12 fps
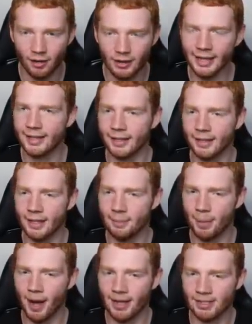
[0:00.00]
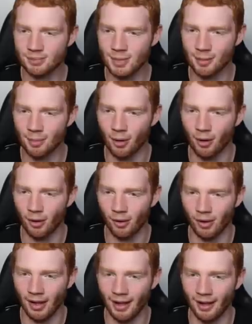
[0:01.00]
Like, he passed me the
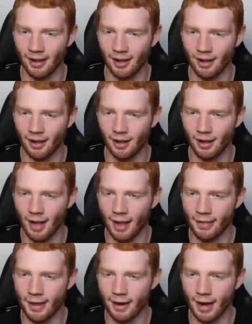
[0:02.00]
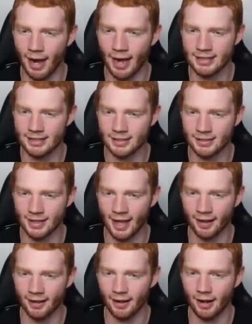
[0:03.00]
ball and then I didn't
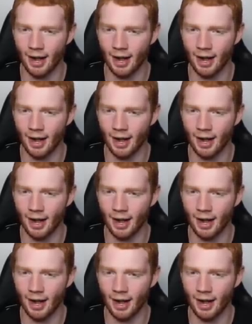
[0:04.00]
get it?